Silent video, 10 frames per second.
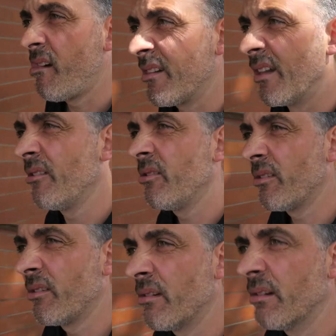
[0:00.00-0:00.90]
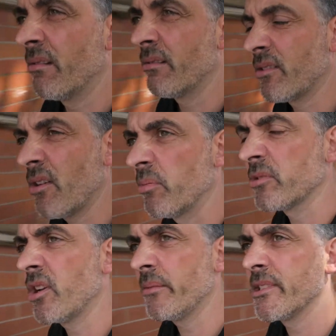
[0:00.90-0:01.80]
don't know. God,
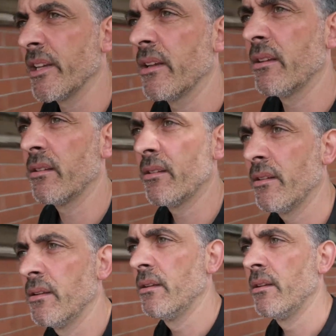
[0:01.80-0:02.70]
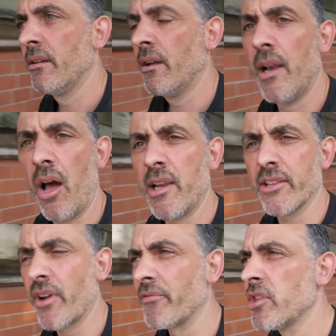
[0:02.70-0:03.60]
what time is it? I
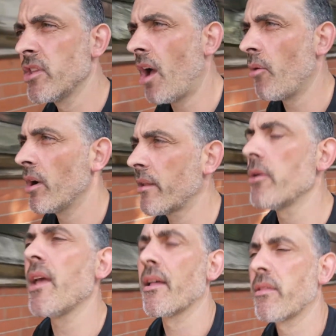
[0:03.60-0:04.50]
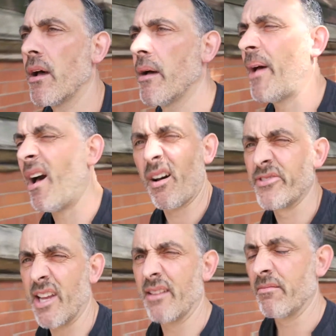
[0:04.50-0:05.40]
literally have no idea. Oh yeah,
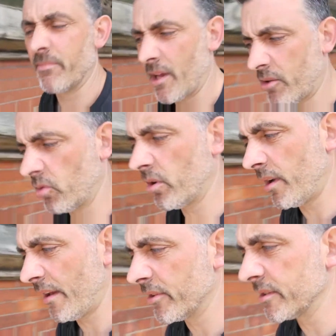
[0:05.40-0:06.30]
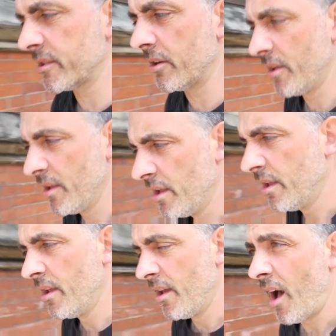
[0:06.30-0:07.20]
about 10:30, about 11:15. So
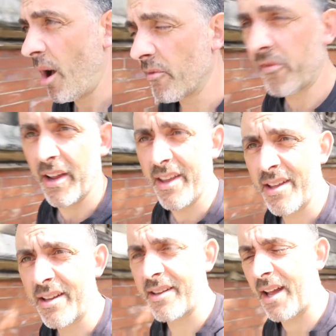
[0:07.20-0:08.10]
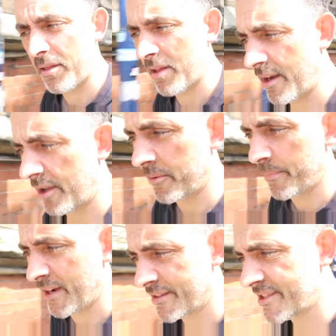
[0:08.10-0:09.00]
hopefully get to say hello to
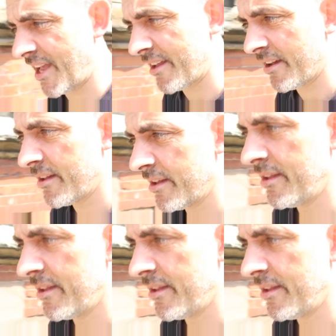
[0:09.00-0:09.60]
Penn and Teller,